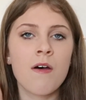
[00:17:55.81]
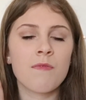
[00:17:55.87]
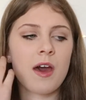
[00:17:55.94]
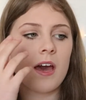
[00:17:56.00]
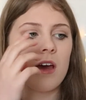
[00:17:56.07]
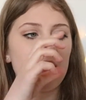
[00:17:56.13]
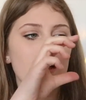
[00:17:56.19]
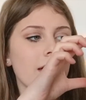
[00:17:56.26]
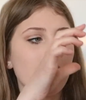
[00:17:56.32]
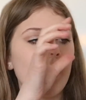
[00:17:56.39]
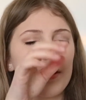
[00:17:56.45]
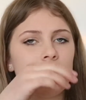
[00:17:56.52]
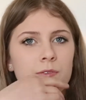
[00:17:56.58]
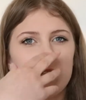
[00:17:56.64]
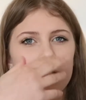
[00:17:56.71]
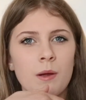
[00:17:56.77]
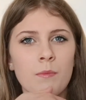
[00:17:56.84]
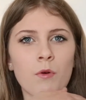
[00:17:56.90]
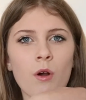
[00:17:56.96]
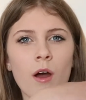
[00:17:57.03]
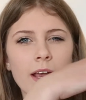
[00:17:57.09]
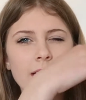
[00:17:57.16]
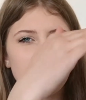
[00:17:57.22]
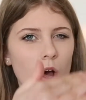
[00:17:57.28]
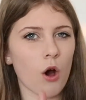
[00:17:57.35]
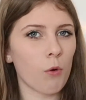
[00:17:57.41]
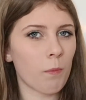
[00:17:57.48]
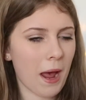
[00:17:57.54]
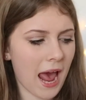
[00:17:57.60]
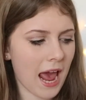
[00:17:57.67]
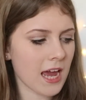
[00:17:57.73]
they kind of summarize the whole
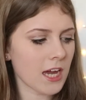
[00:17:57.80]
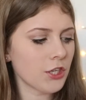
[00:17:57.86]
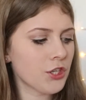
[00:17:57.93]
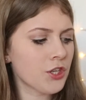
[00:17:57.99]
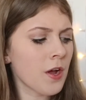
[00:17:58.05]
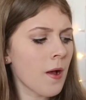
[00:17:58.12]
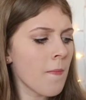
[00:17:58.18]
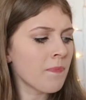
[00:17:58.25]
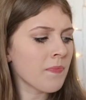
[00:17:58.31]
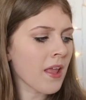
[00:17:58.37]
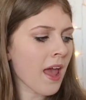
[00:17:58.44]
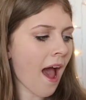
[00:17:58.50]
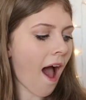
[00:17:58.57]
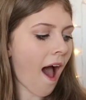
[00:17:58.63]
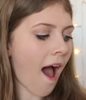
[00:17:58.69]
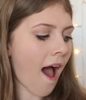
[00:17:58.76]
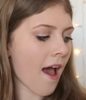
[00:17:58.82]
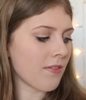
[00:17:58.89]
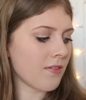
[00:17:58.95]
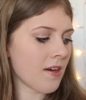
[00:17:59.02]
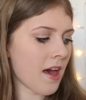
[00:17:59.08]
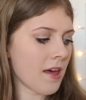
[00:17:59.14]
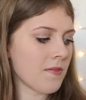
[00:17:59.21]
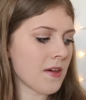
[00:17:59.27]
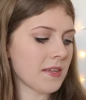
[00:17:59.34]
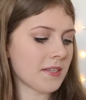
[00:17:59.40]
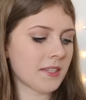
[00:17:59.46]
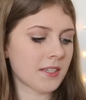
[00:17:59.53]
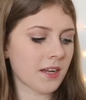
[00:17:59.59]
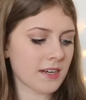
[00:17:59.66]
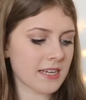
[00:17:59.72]
page, and then there's
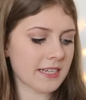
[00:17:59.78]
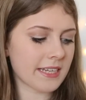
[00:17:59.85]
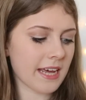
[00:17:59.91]
study